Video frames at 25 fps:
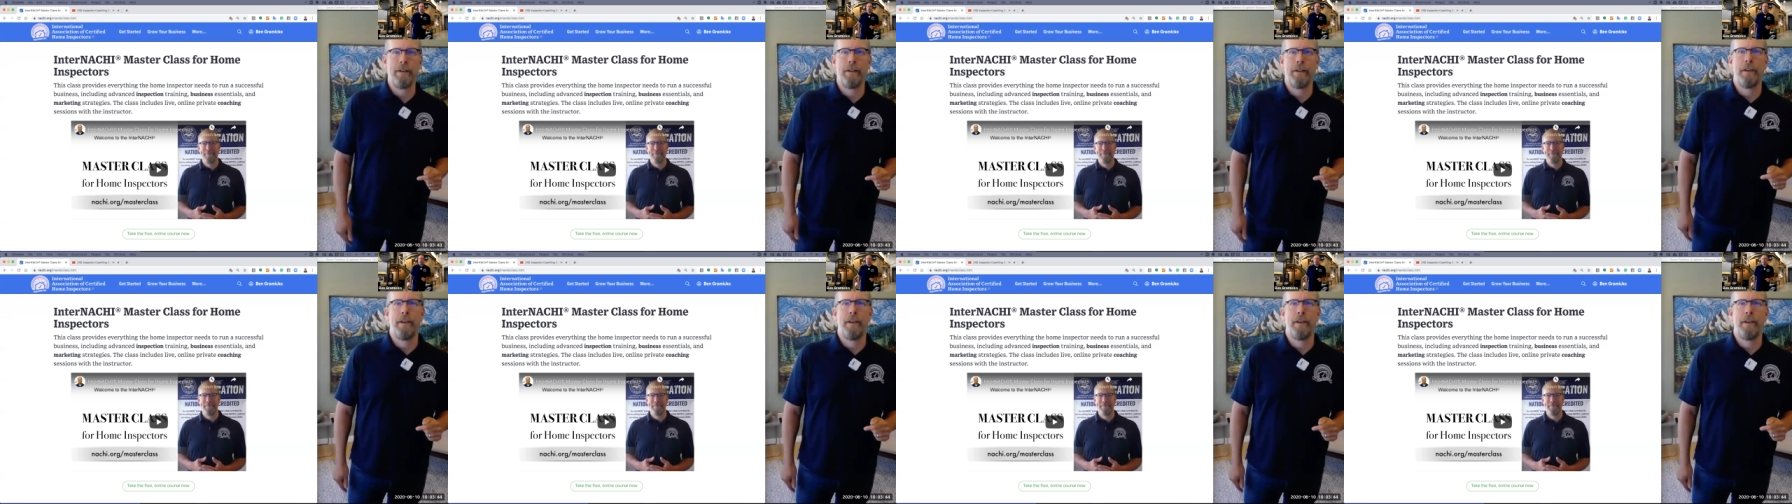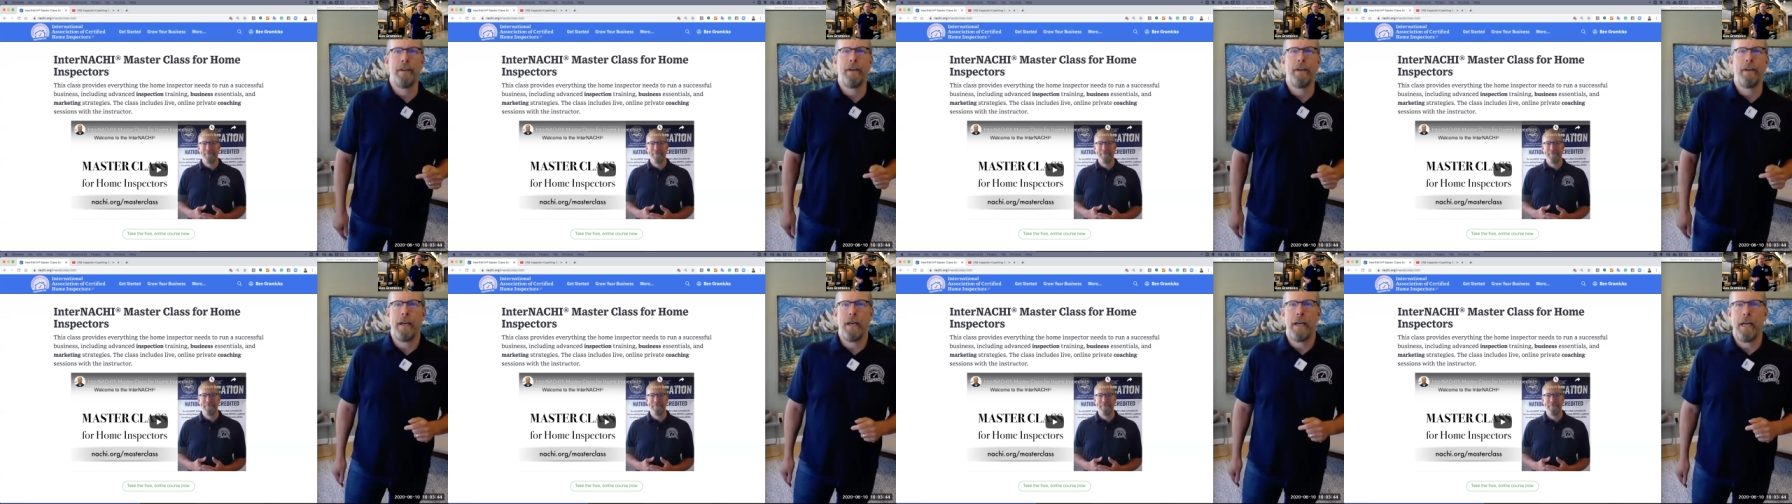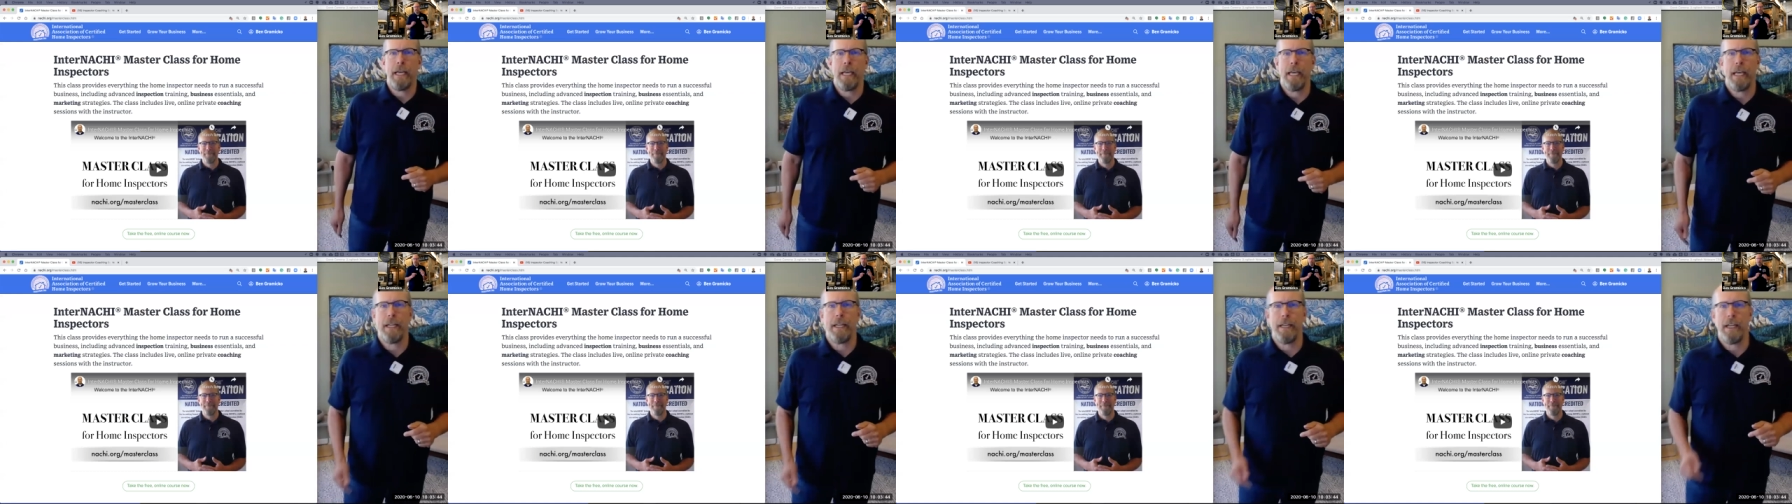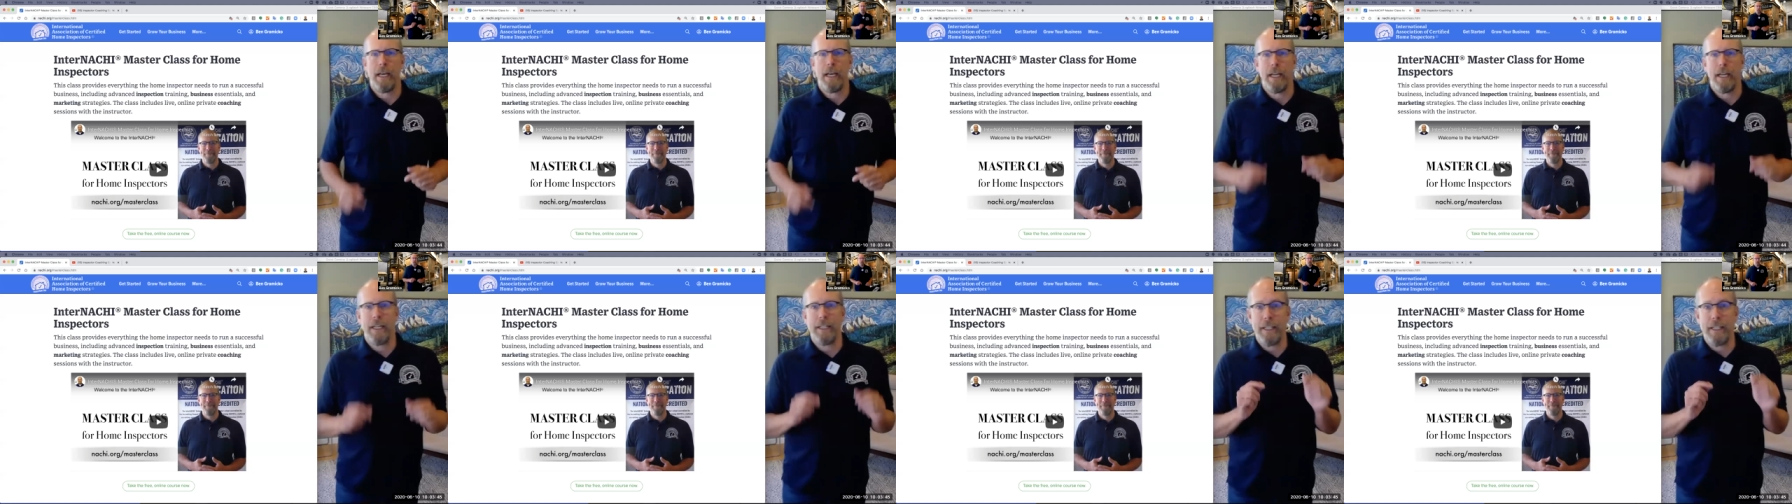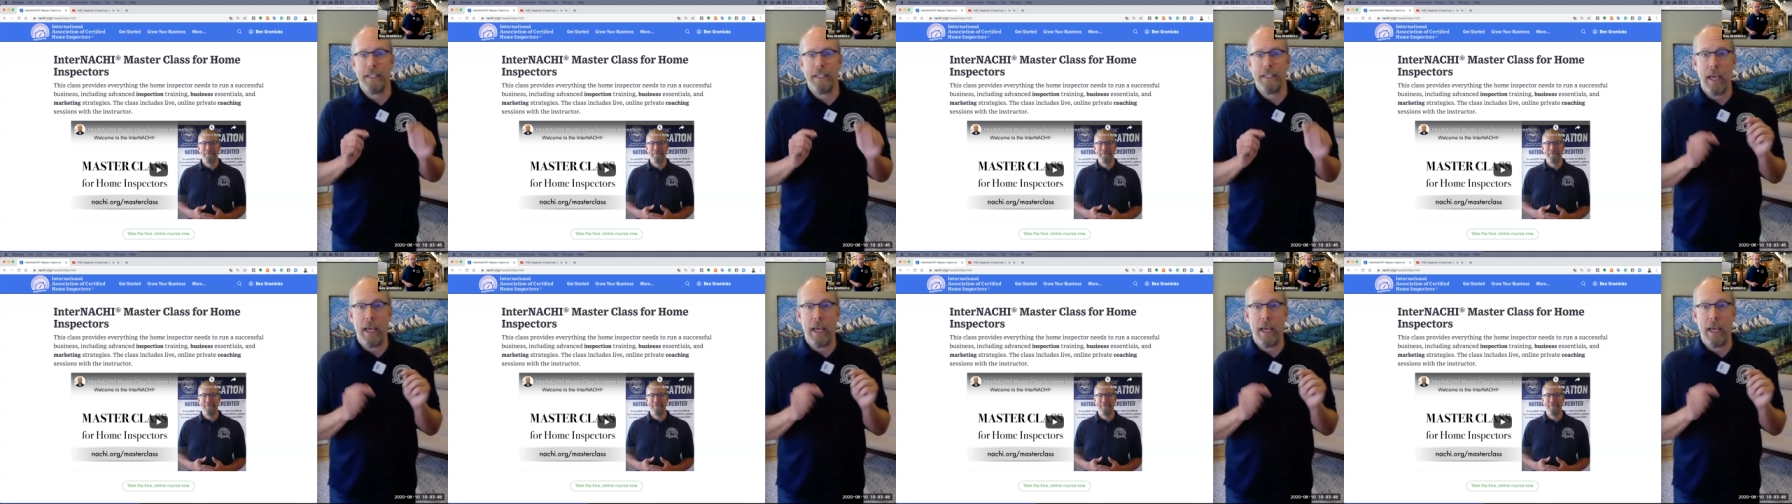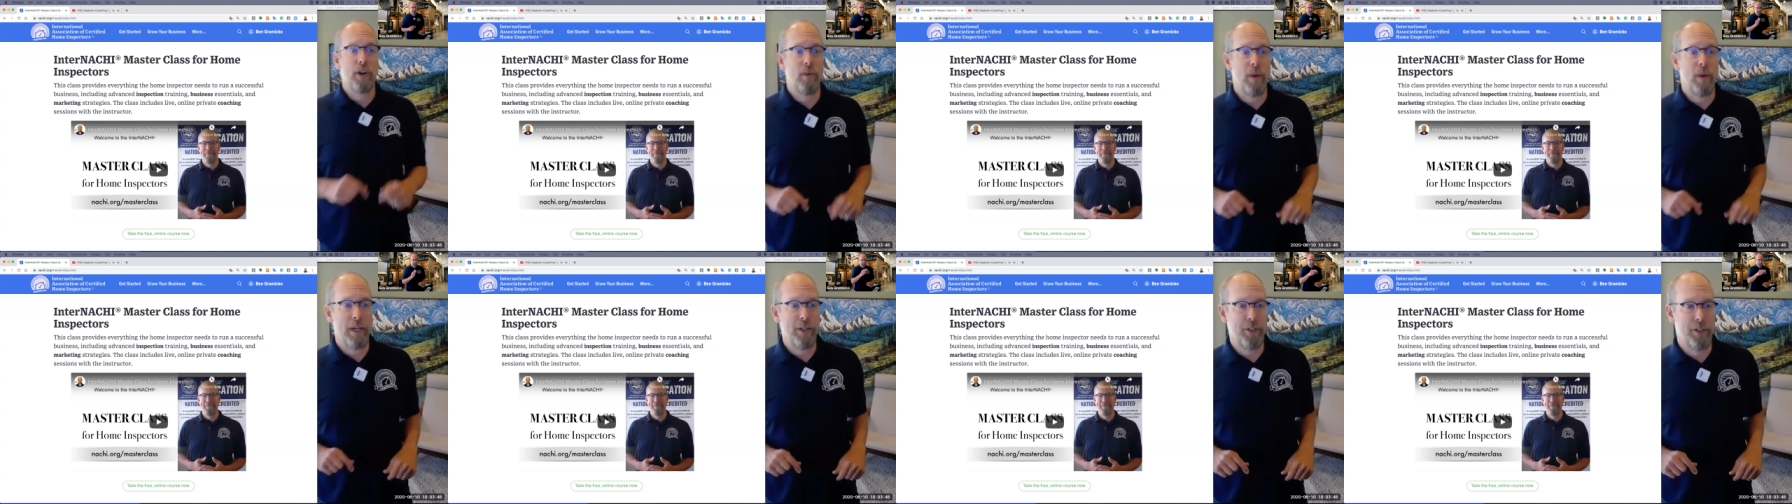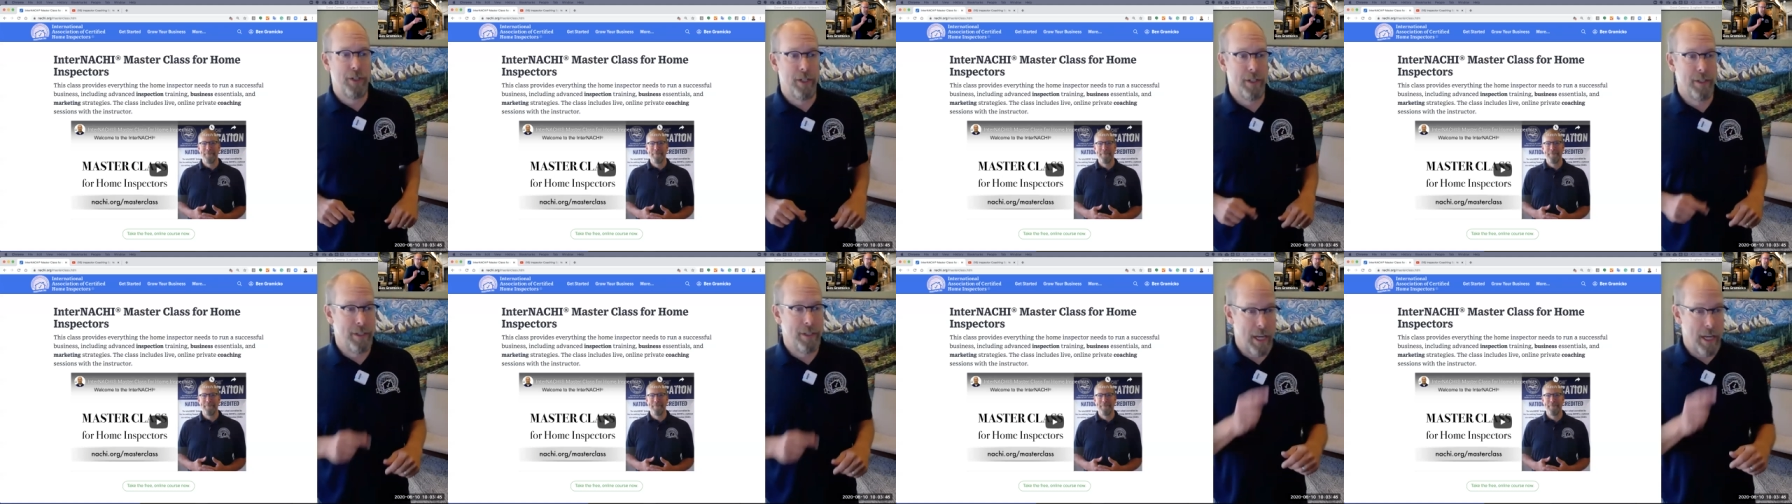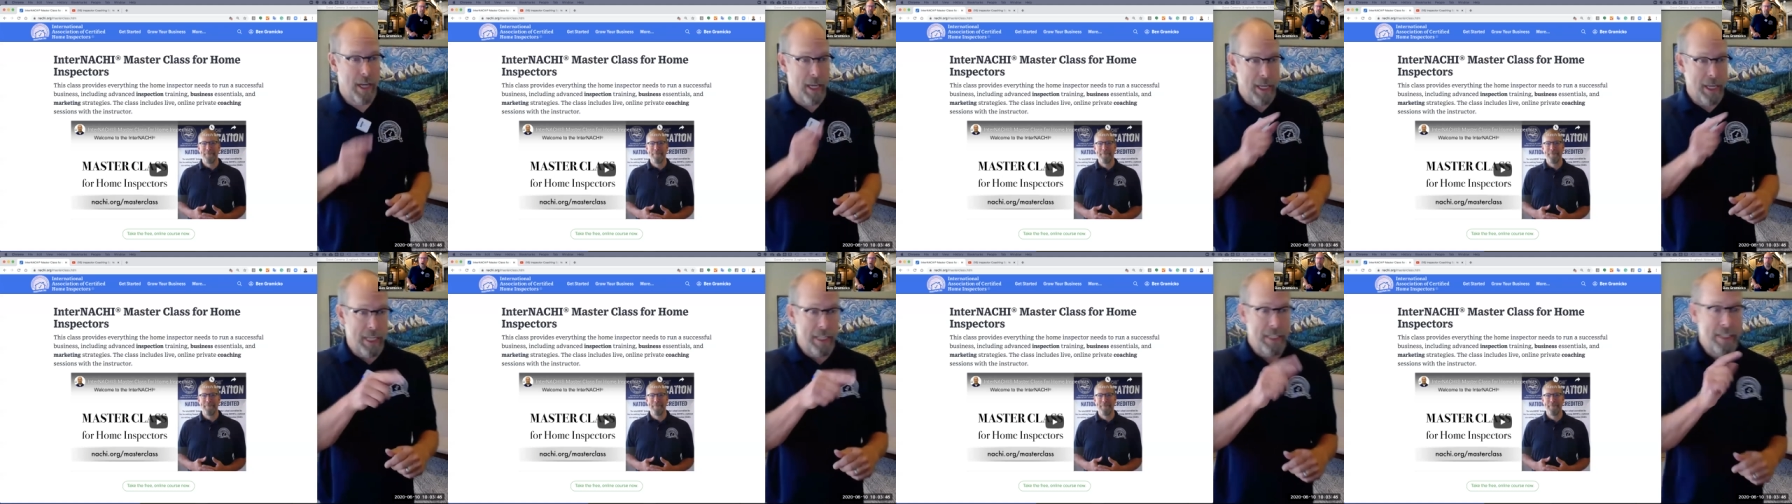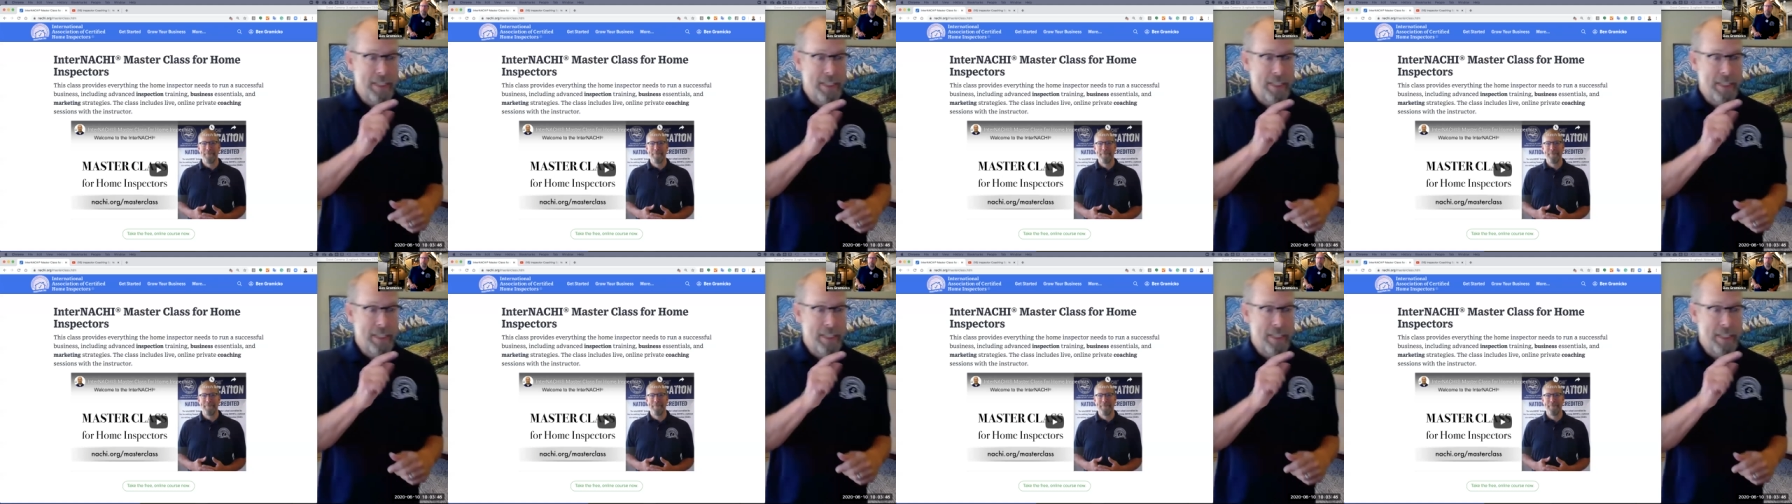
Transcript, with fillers: and uh, type in your questions and I can see them pop